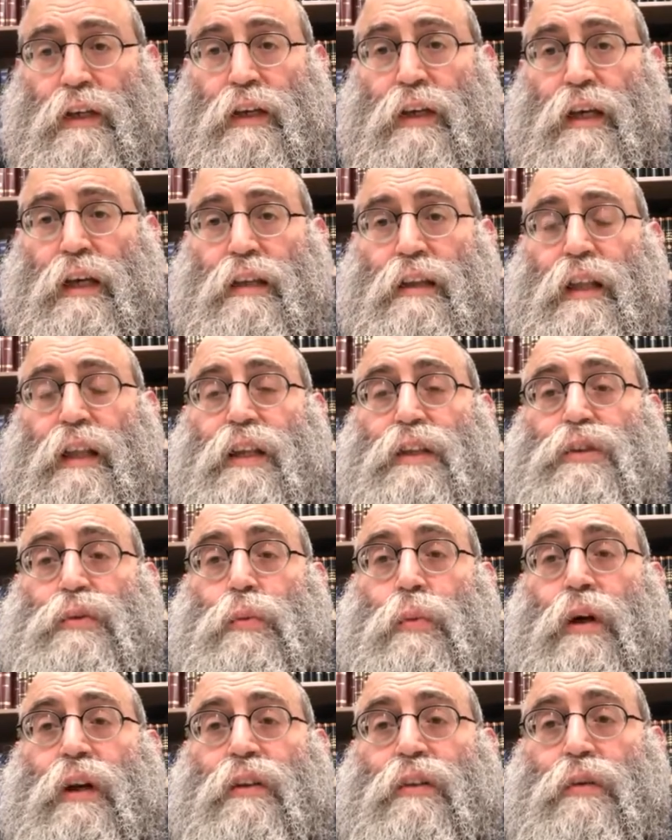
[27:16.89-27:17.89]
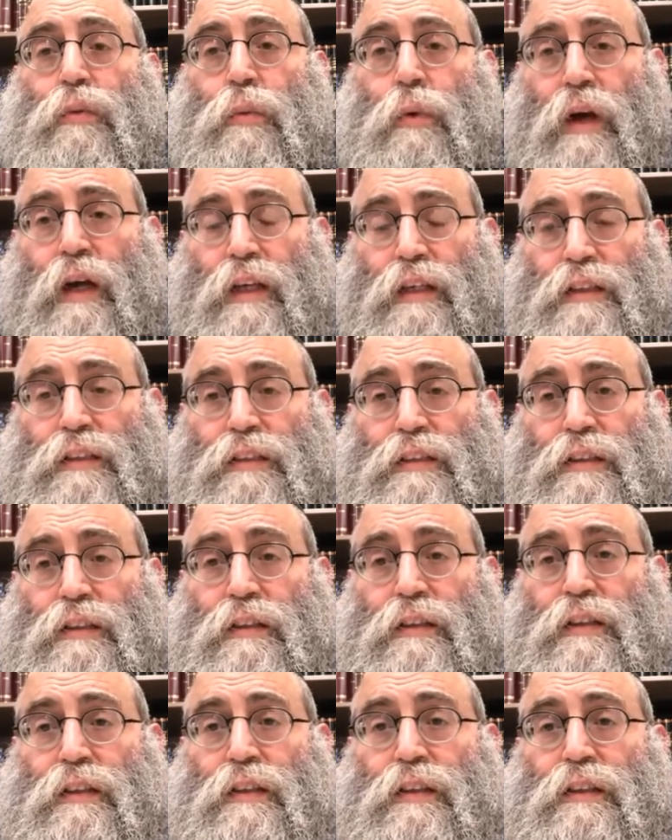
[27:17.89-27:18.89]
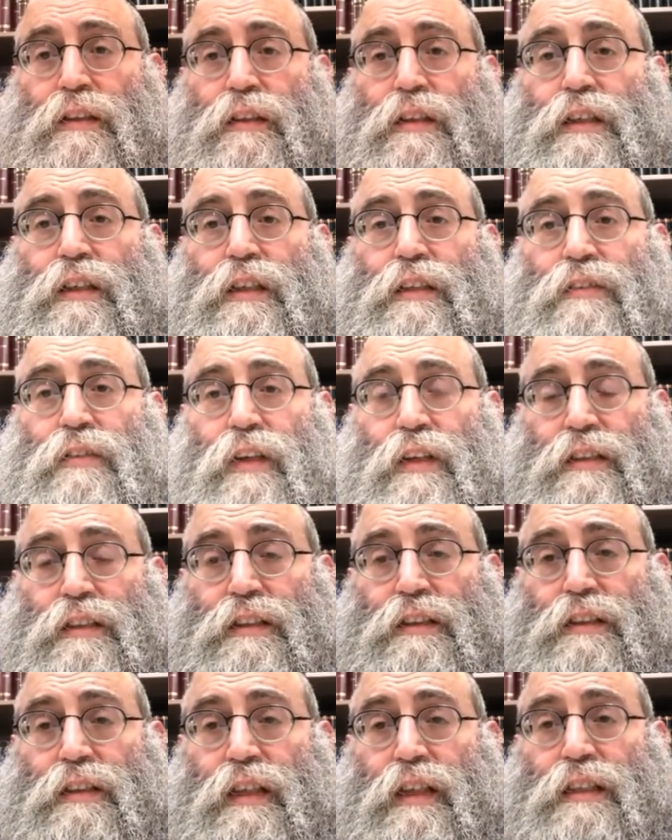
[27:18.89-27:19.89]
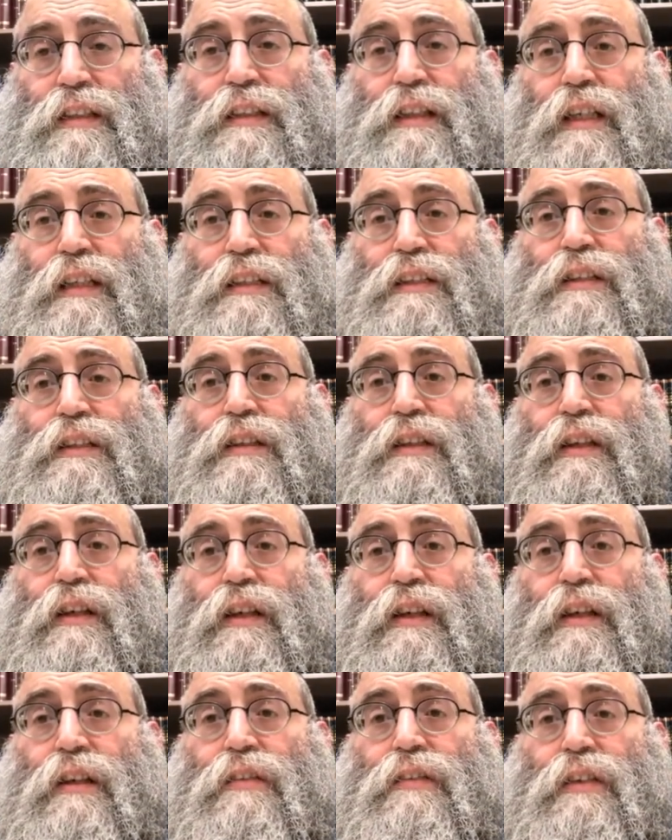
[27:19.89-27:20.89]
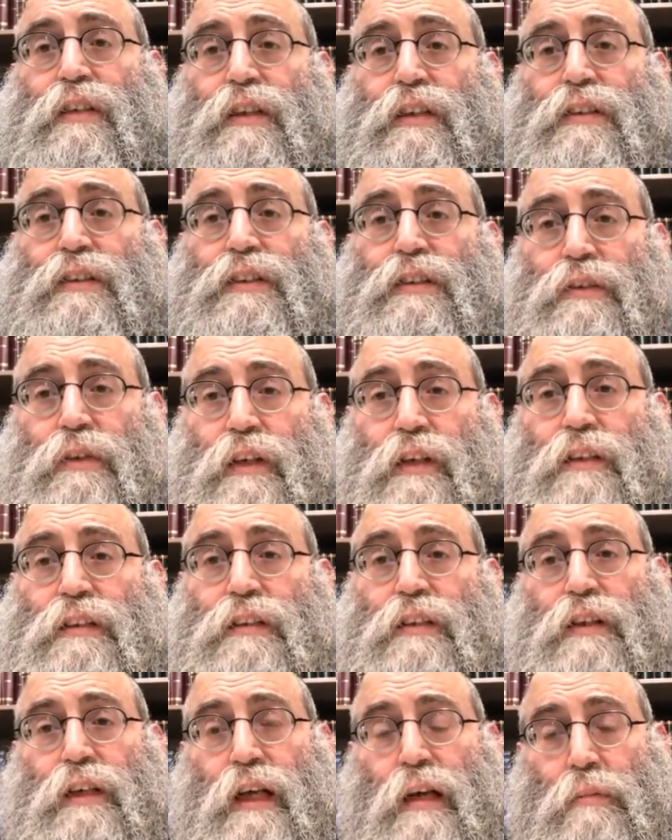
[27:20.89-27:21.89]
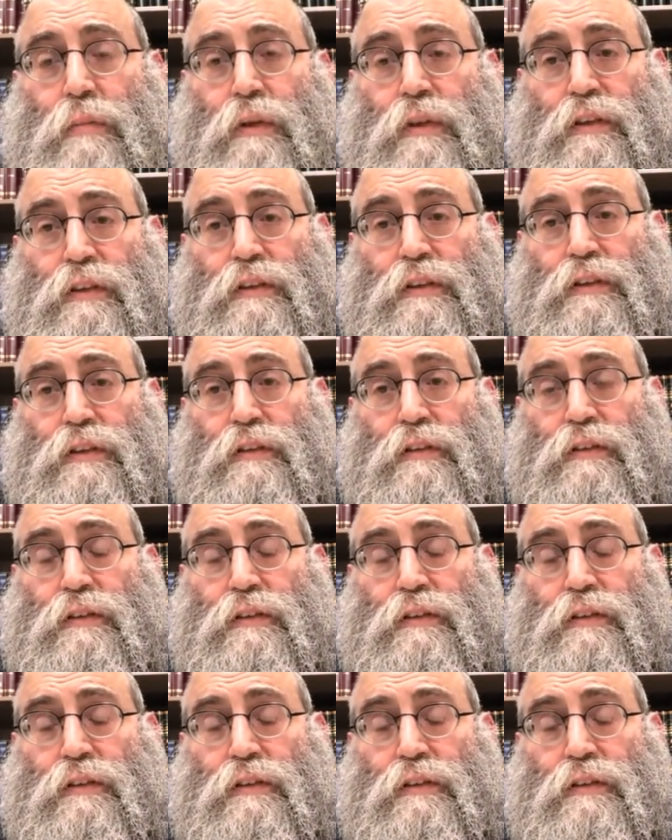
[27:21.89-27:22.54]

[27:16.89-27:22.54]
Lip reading: And that is one of the ways to give us a sense of inner serenity and happiness.